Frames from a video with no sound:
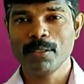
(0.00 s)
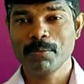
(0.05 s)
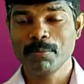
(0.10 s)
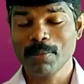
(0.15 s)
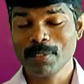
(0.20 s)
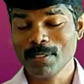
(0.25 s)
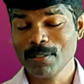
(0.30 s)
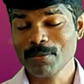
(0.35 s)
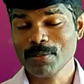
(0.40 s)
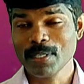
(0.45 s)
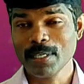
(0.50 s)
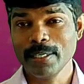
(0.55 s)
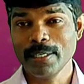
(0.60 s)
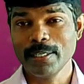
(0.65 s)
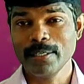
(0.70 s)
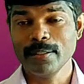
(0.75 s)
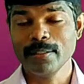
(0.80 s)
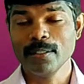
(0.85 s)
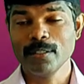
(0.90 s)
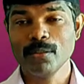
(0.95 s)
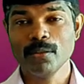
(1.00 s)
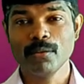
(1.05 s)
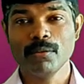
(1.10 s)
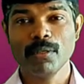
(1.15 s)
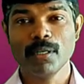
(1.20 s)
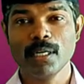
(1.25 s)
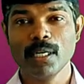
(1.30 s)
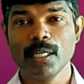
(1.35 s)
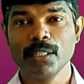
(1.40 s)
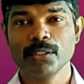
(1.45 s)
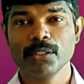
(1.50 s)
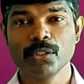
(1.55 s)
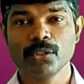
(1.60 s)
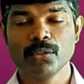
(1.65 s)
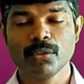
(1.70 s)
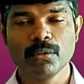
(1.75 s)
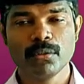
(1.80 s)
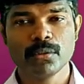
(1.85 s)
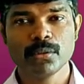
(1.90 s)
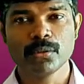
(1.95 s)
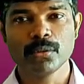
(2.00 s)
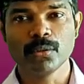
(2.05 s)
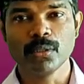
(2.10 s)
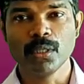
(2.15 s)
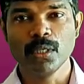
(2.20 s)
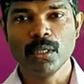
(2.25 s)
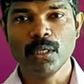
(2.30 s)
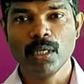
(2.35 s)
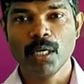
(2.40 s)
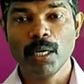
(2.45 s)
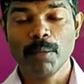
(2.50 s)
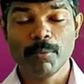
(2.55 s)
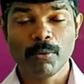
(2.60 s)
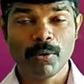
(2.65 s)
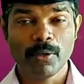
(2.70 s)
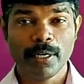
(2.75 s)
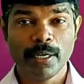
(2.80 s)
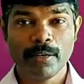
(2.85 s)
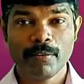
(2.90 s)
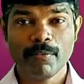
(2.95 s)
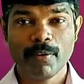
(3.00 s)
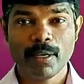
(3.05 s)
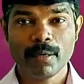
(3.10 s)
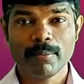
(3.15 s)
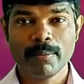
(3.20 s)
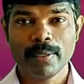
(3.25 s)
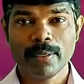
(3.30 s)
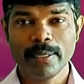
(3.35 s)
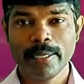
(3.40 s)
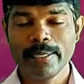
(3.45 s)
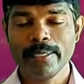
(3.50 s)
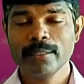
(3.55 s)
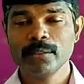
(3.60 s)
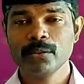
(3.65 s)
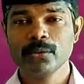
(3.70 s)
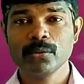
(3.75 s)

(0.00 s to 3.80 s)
you must have studied in the lower classes also about environment, right?